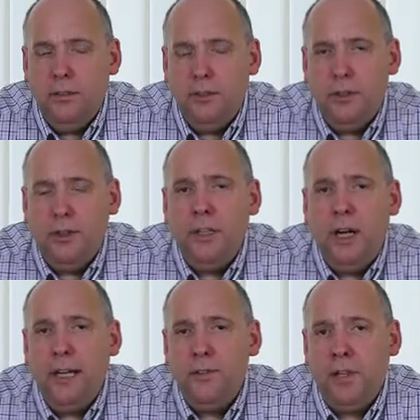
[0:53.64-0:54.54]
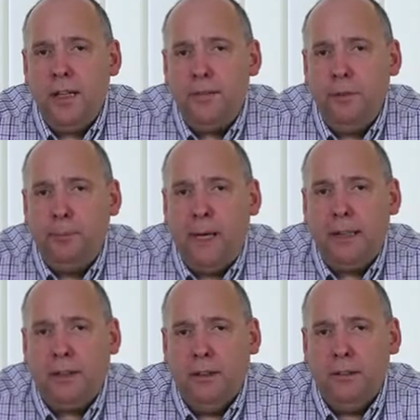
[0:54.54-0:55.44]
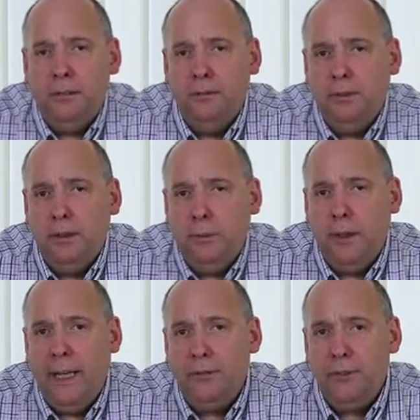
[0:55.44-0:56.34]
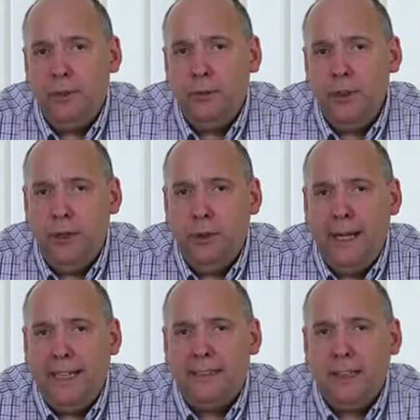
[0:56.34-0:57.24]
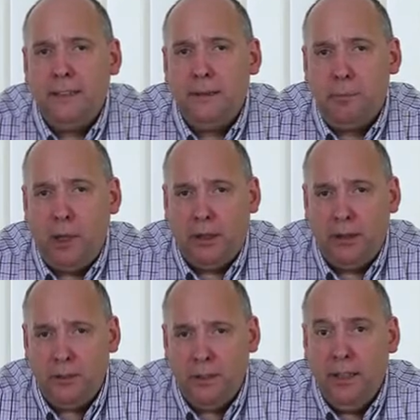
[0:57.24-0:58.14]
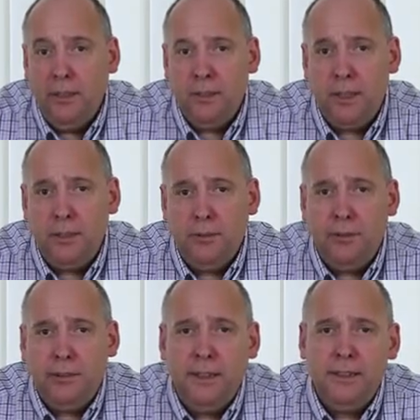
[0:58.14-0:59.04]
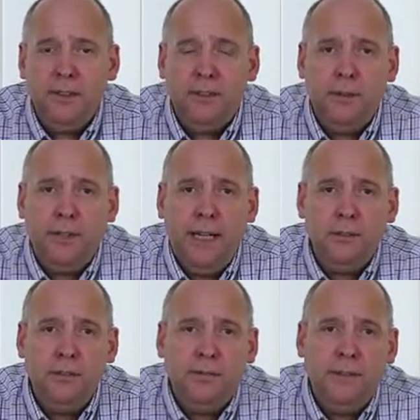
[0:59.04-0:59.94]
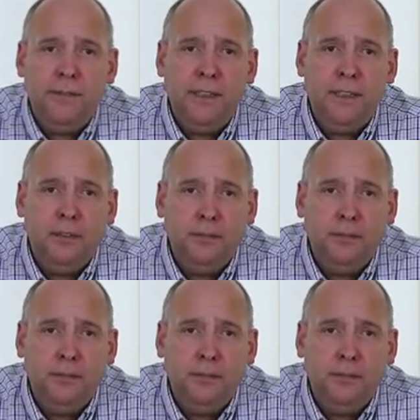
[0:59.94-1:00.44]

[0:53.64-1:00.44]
To join our entry-level buy we have two new, exciting products scheduled for release in 2015.